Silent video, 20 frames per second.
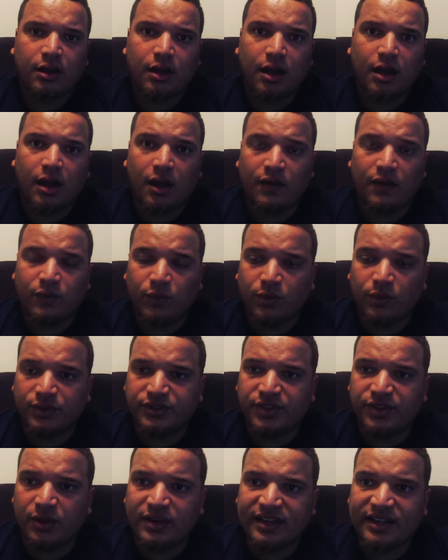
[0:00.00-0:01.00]
of
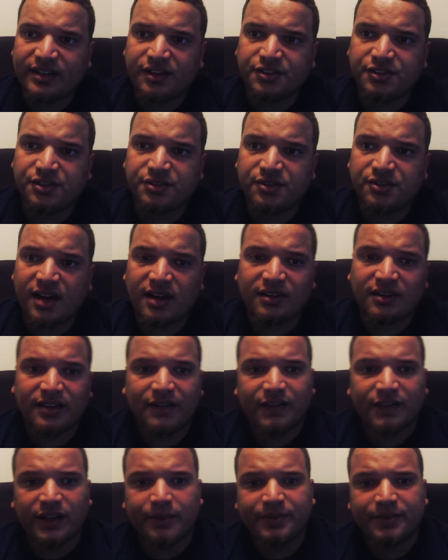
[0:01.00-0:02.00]
Warzone, and they're just trying to
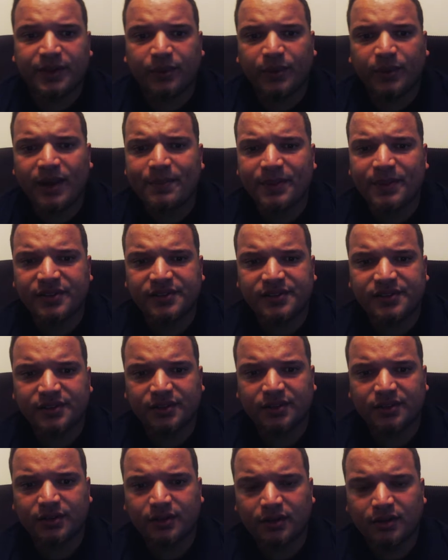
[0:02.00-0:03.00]
level up their weapons.
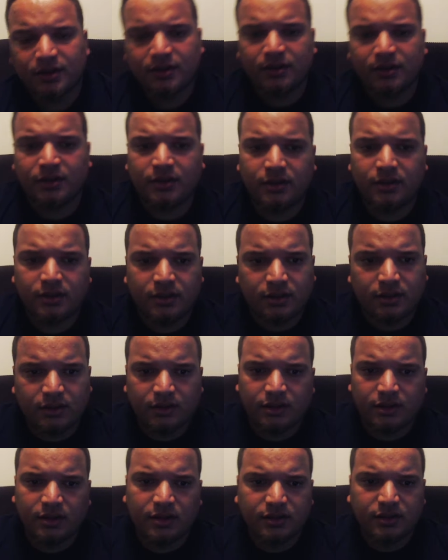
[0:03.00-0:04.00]

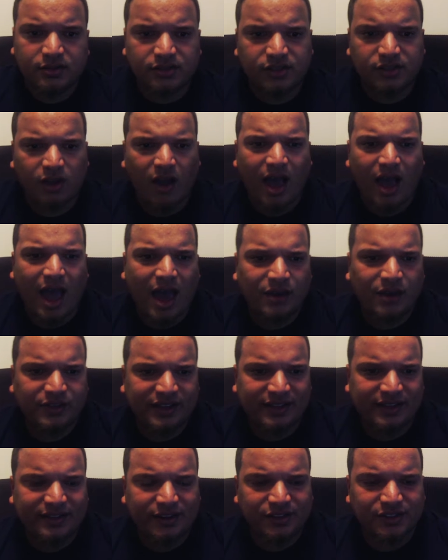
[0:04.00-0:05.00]
So I don't
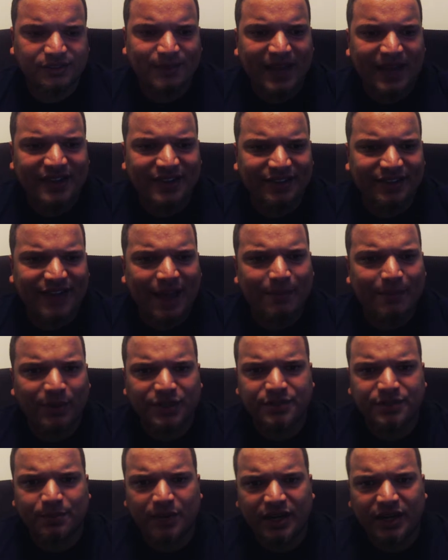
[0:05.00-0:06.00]
think they're spending that
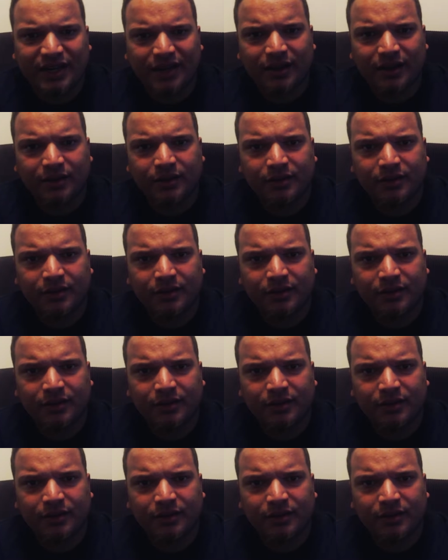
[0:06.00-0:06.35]
much money